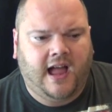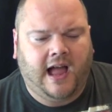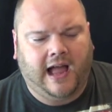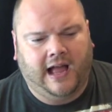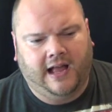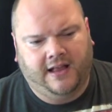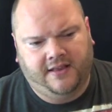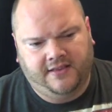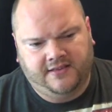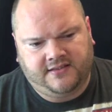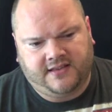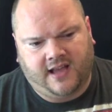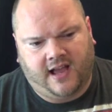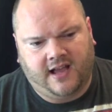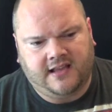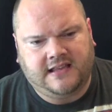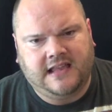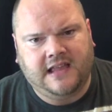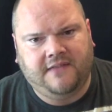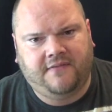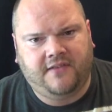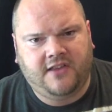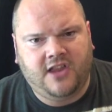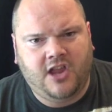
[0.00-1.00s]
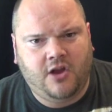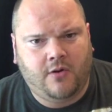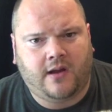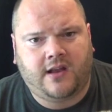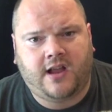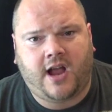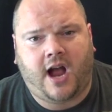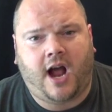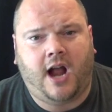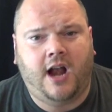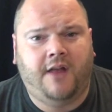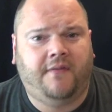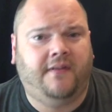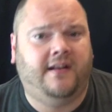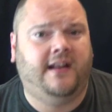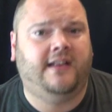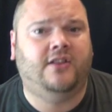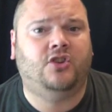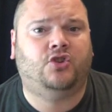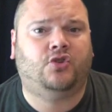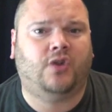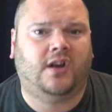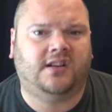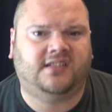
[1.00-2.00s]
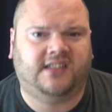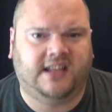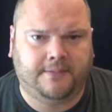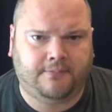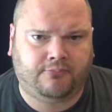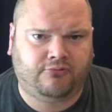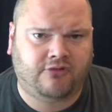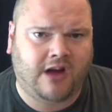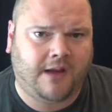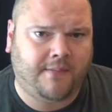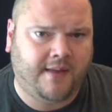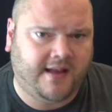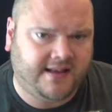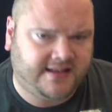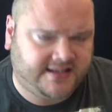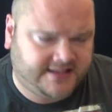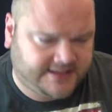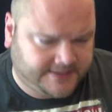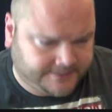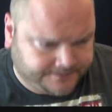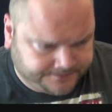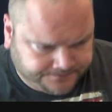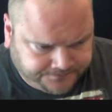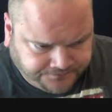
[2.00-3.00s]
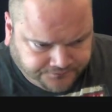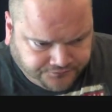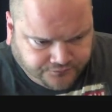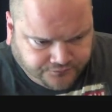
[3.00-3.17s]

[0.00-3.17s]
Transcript: and uh, giving you a kind of an interesting premise.